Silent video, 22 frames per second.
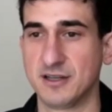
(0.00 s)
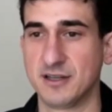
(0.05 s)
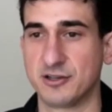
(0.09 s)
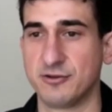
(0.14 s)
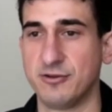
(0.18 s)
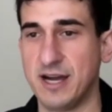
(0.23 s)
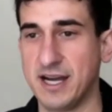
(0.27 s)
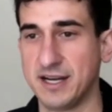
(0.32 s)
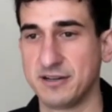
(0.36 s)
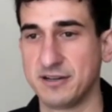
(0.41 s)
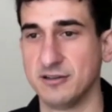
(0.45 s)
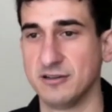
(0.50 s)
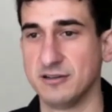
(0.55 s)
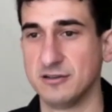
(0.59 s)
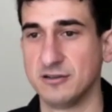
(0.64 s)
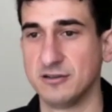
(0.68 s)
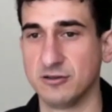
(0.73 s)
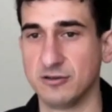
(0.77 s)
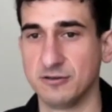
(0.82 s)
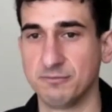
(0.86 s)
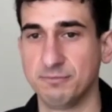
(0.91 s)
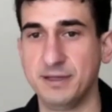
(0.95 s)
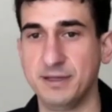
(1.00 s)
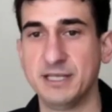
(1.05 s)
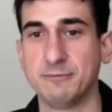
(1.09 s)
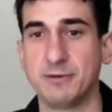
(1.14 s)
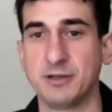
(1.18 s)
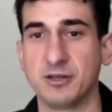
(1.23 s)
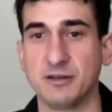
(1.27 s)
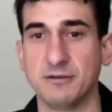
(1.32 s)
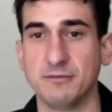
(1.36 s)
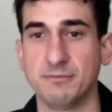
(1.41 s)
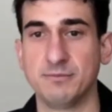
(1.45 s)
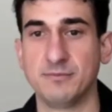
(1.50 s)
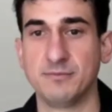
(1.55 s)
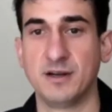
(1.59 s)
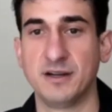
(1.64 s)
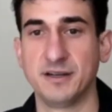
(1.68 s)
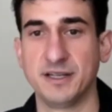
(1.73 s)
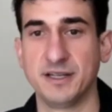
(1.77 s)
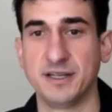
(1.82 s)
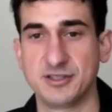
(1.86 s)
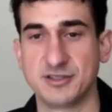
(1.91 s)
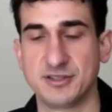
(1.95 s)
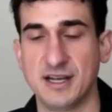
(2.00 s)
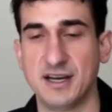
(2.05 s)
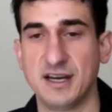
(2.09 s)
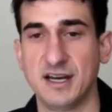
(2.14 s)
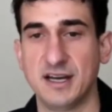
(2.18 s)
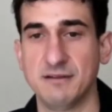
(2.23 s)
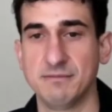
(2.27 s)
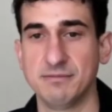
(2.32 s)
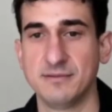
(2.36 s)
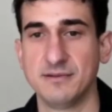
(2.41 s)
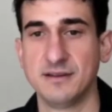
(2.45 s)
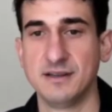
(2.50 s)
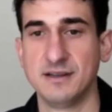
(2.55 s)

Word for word: a cracker or peanut butter on each tab?